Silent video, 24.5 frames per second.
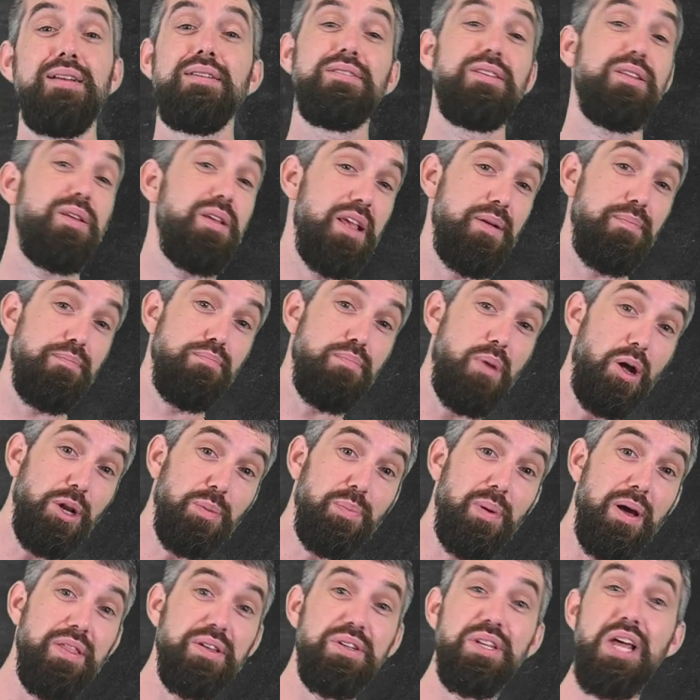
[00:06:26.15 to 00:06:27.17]
So they can
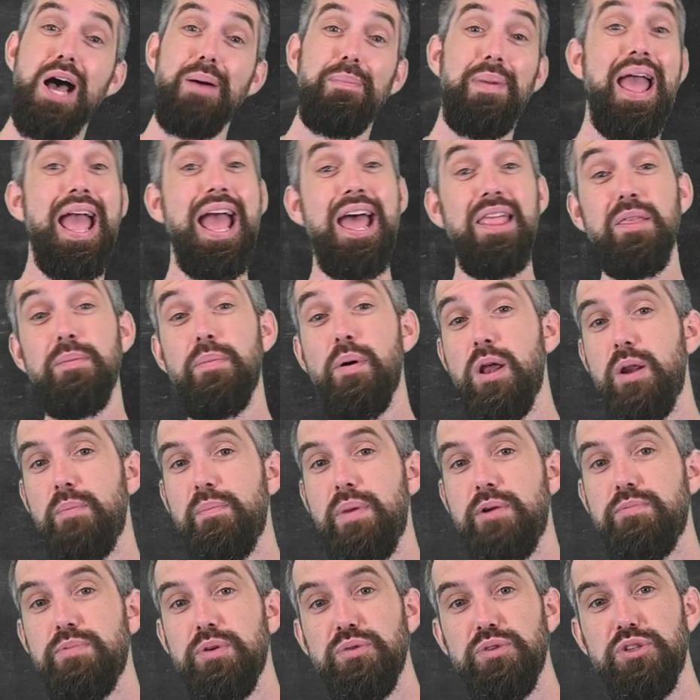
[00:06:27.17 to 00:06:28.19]
multiply the top and the bottom
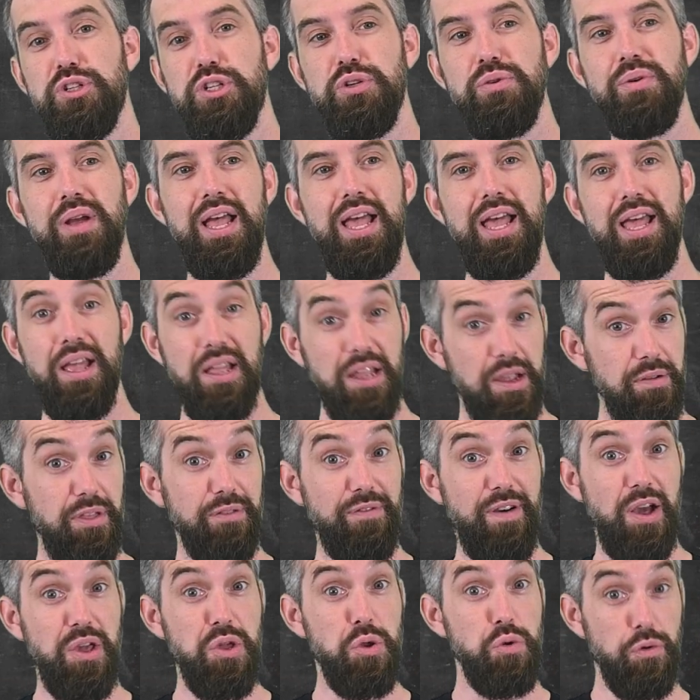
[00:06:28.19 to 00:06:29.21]
by root 2, give the
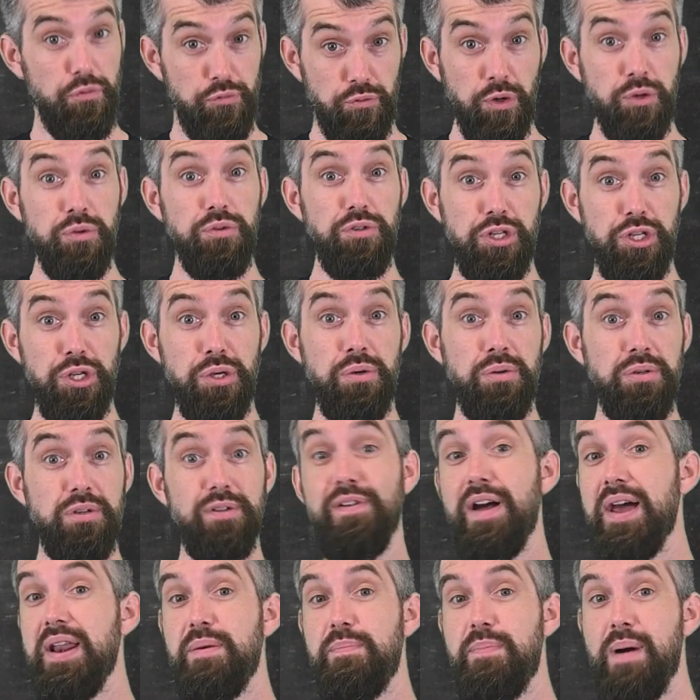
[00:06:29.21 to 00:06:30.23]
value of root 2
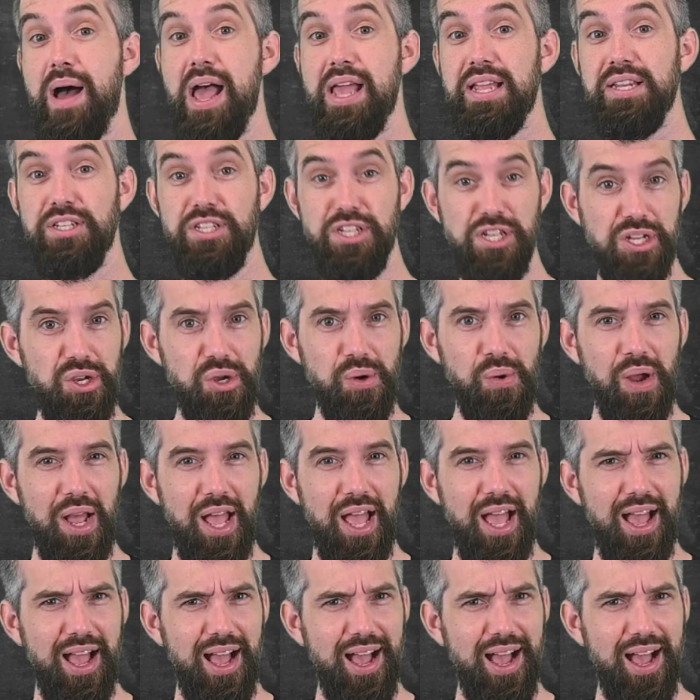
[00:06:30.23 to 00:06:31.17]
divided by 2.